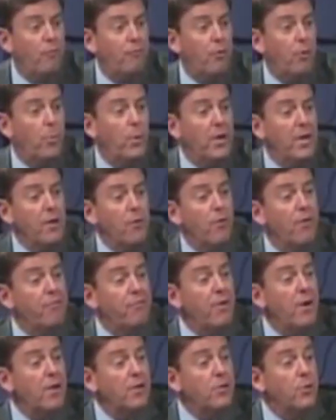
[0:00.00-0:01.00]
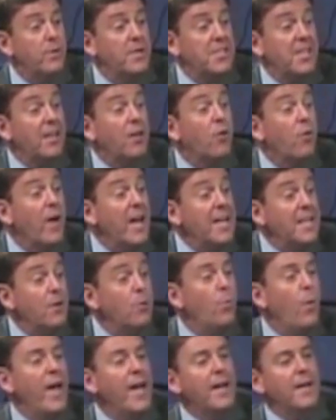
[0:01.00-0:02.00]
for what he referred to as a great
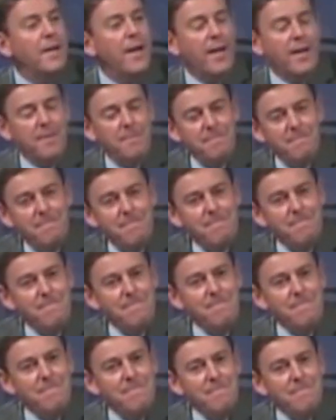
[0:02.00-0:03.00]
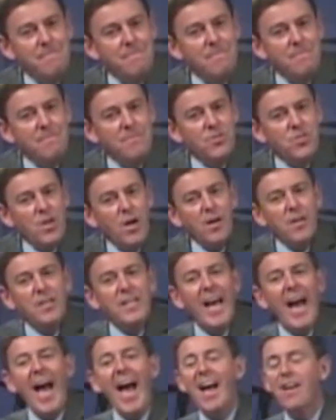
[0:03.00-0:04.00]
awakening. Started
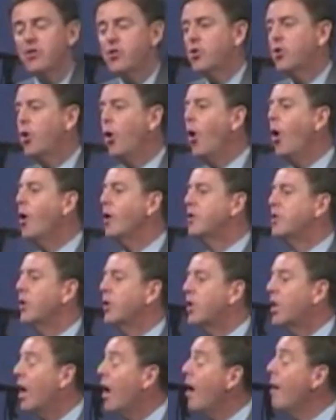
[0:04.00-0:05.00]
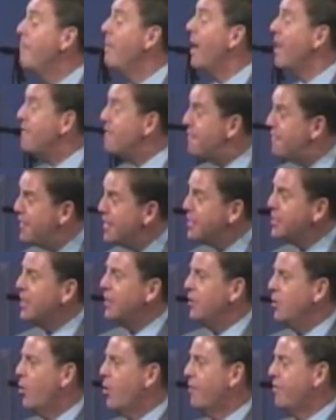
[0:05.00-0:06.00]
to ask God to come and
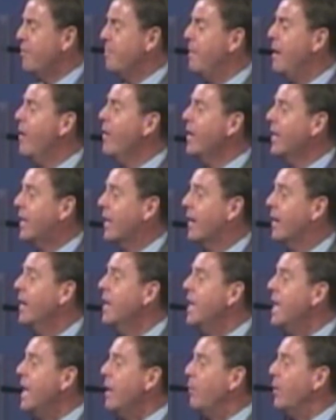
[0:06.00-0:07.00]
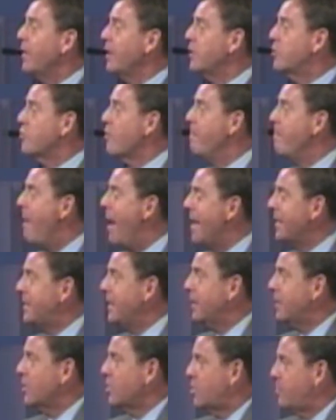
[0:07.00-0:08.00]
visit North America with a
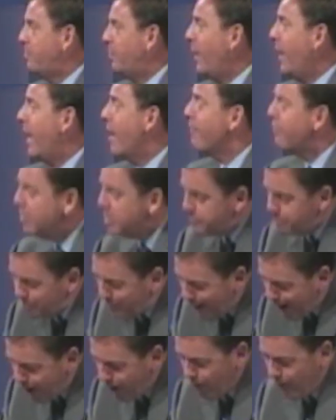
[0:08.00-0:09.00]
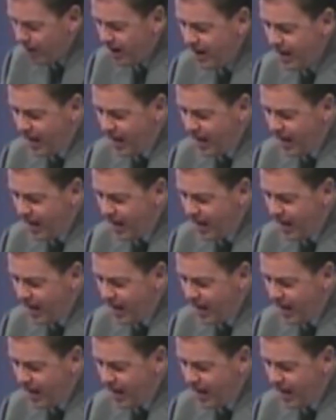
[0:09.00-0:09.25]
dramatic display of his power